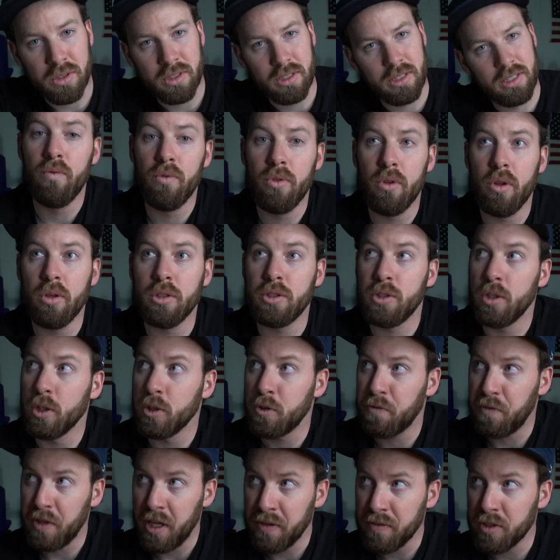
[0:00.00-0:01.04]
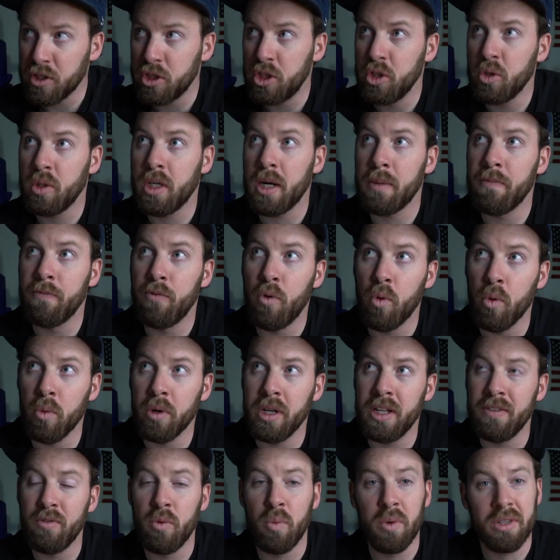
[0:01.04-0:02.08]
and those flavors do come
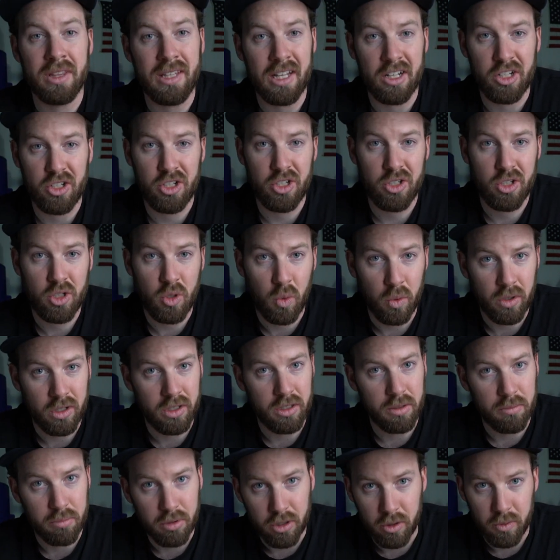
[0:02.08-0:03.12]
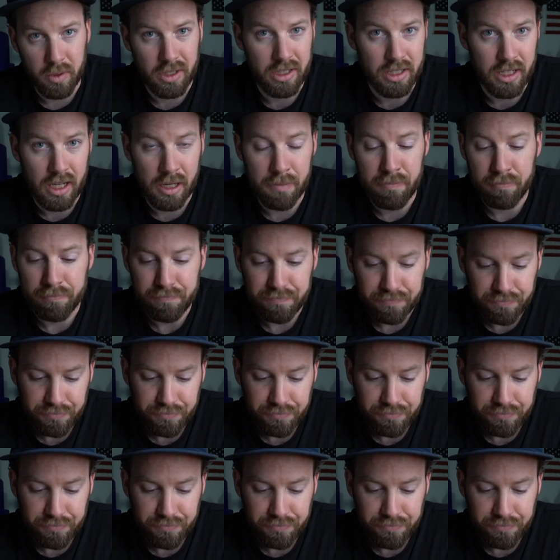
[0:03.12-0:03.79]
forward even with that shortened brewing time.